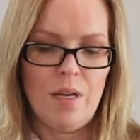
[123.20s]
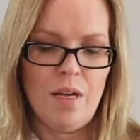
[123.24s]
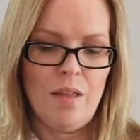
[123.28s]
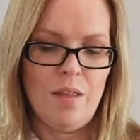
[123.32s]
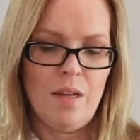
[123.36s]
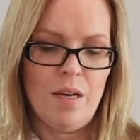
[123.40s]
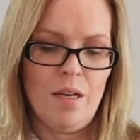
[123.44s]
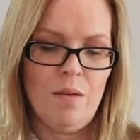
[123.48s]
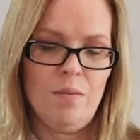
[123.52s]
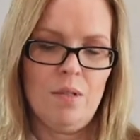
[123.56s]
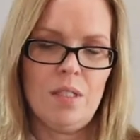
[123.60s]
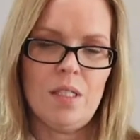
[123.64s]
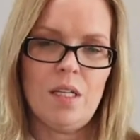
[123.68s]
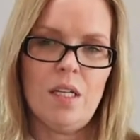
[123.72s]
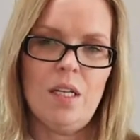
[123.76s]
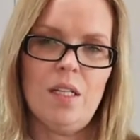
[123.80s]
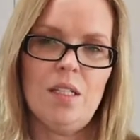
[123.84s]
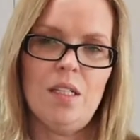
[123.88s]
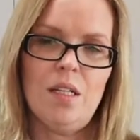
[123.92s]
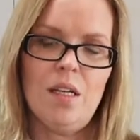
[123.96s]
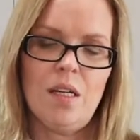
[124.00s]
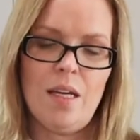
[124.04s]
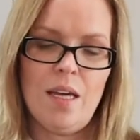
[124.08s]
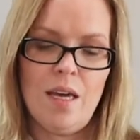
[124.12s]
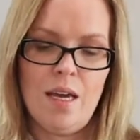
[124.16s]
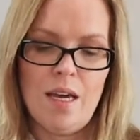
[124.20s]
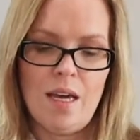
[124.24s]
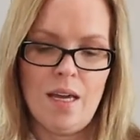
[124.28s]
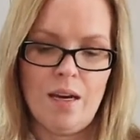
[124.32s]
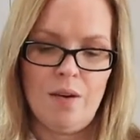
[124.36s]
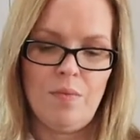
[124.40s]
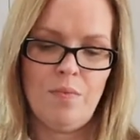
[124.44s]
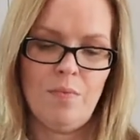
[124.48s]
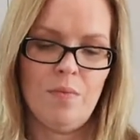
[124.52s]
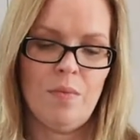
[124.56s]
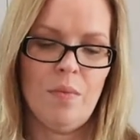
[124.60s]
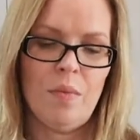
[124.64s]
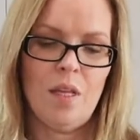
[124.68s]
And then I'm just going to tuck it in.
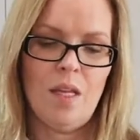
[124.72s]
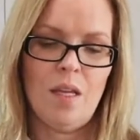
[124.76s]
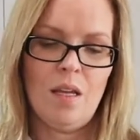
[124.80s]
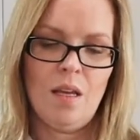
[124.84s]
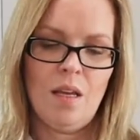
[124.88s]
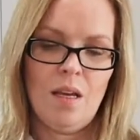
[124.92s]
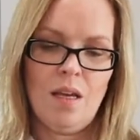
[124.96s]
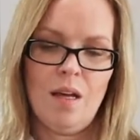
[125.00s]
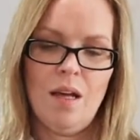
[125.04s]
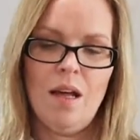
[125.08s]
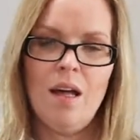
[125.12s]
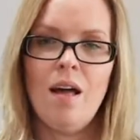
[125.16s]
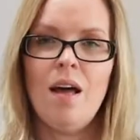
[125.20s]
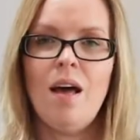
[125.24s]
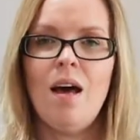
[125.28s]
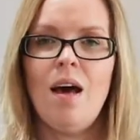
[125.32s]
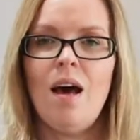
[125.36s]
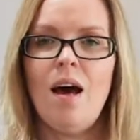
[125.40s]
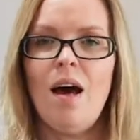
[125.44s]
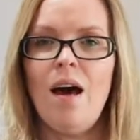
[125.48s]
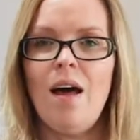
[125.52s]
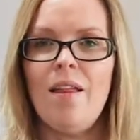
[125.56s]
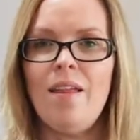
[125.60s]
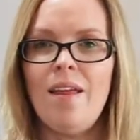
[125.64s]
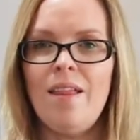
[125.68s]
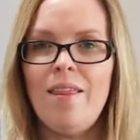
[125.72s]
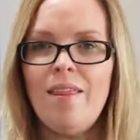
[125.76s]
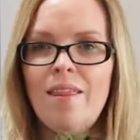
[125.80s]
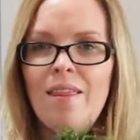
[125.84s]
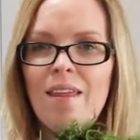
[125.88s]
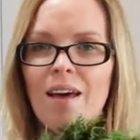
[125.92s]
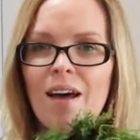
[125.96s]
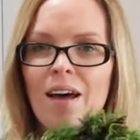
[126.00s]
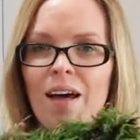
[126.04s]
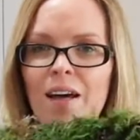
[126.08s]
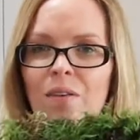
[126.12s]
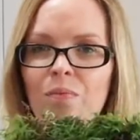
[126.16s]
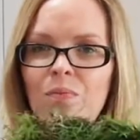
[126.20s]
And then
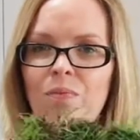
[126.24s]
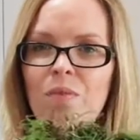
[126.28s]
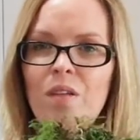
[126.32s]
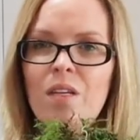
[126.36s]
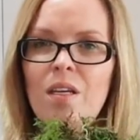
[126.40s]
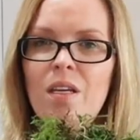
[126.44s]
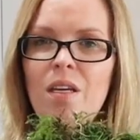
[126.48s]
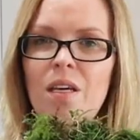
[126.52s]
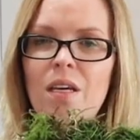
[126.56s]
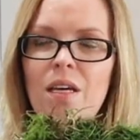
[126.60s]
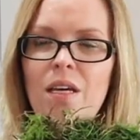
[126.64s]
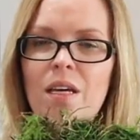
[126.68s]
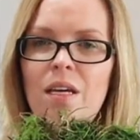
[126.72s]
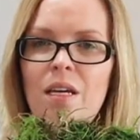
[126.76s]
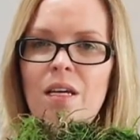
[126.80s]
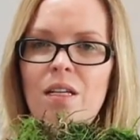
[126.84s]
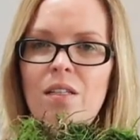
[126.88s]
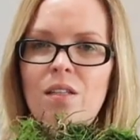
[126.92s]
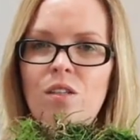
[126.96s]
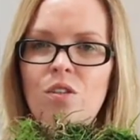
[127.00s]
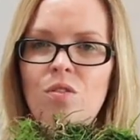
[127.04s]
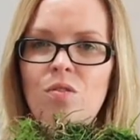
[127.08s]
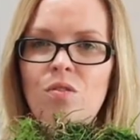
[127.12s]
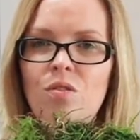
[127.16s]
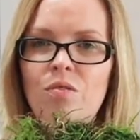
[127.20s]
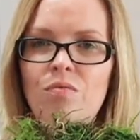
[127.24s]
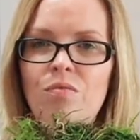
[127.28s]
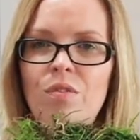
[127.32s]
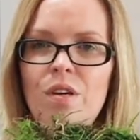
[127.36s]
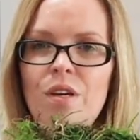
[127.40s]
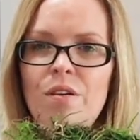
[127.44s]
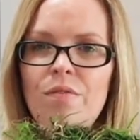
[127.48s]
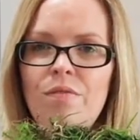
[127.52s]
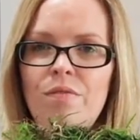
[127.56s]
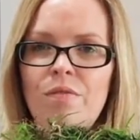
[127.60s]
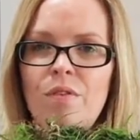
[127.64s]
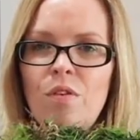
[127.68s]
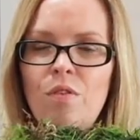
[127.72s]
that is your
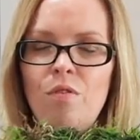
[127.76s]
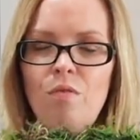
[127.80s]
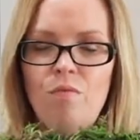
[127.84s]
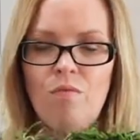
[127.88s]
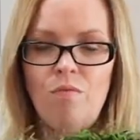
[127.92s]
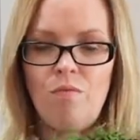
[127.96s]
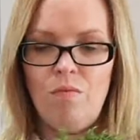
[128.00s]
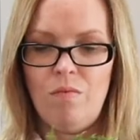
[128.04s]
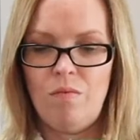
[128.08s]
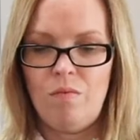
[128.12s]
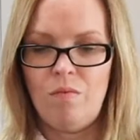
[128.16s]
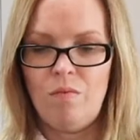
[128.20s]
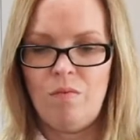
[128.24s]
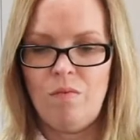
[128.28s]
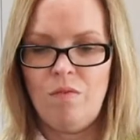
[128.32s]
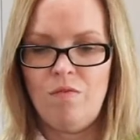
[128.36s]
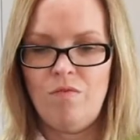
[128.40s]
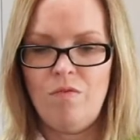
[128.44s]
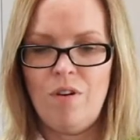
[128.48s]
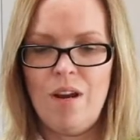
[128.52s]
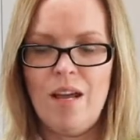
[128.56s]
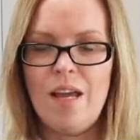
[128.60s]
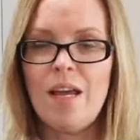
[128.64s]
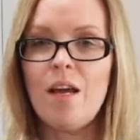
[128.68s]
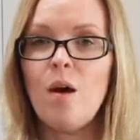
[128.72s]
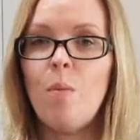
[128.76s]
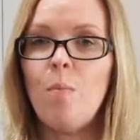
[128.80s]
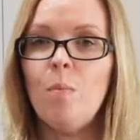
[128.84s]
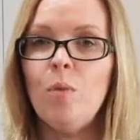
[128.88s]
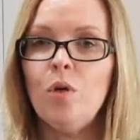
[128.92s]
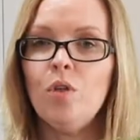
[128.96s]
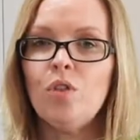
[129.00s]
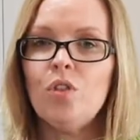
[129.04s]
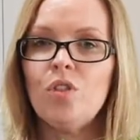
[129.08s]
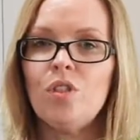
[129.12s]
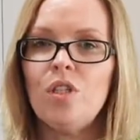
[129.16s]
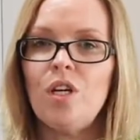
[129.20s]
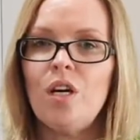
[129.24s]
wreath ring
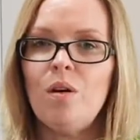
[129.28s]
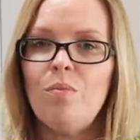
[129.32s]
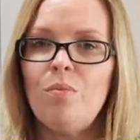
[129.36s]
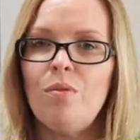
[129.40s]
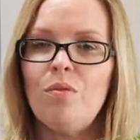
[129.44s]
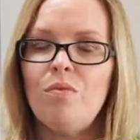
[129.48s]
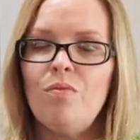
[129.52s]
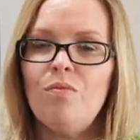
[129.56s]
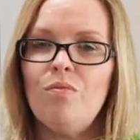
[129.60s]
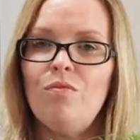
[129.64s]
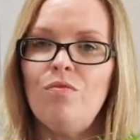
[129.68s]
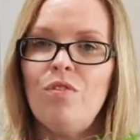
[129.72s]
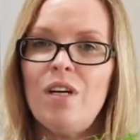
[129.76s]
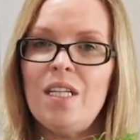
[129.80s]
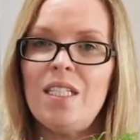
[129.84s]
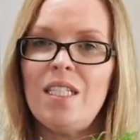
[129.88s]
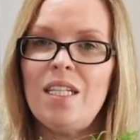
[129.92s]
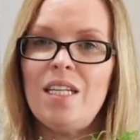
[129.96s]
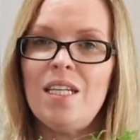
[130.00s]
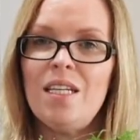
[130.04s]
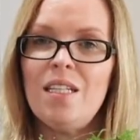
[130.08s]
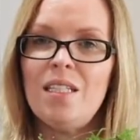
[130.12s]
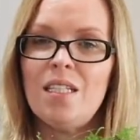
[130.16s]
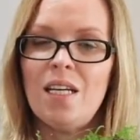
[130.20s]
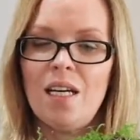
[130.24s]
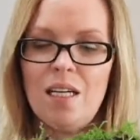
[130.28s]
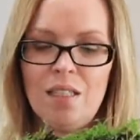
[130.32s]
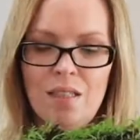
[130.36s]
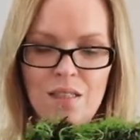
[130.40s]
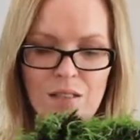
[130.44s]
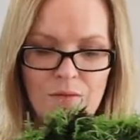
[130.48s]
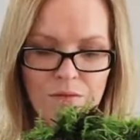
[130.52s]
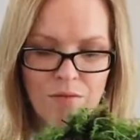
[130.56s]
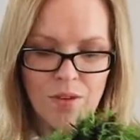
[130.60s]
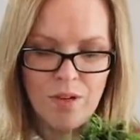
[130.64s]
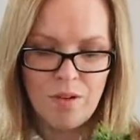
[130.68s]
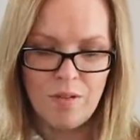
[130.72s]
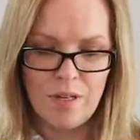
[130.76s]
mossed up, ready to add
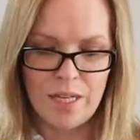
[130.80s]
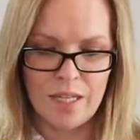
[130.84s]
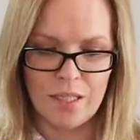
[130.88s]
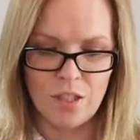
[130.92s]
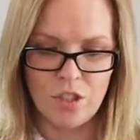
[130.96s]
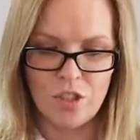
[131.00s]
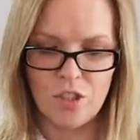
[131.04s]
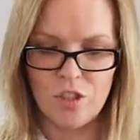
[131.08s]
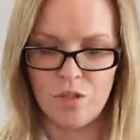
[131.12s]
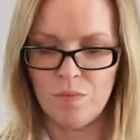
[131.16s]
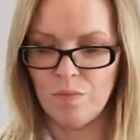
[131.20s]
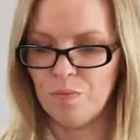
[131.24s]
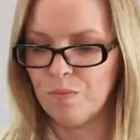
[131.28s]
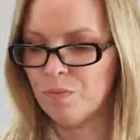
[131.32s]
some foliage.